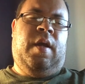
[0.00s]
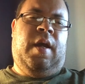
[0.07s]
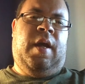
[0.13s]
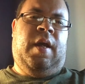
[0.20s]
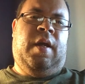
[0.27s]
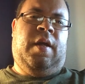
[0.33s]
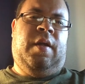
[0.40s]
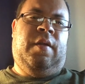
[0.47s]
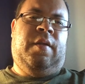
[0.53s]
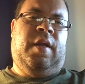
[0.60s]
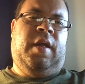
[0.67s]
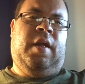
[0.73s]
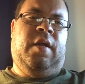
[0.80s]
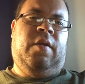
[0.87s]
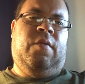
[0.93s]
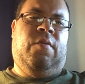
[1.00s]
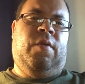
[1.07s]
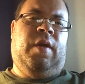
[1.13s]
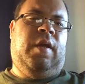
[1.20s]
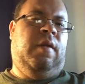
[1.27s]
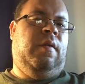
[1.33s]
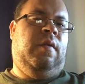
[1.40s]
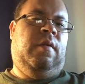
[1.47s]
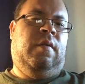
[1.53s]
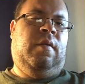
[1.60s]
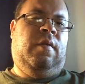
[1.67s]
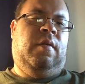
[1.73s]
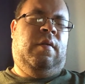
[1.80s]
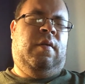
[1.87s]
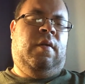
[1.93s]
and they get going,
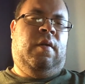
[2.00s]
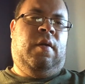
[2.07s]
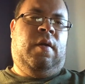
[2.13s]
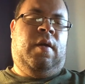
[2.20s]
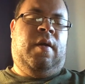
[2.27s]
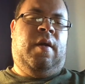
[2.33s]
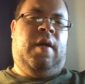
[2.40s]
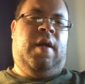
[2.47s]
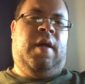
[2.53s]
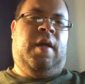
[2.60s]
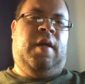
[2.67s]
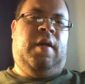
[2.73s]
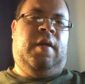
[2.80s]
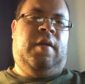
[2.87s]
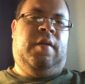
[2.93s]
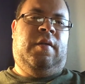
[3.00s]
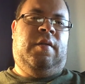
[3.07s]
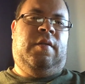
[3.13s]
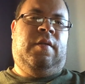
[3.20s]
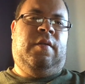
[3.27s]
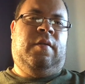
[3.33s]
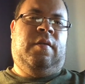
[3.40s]
and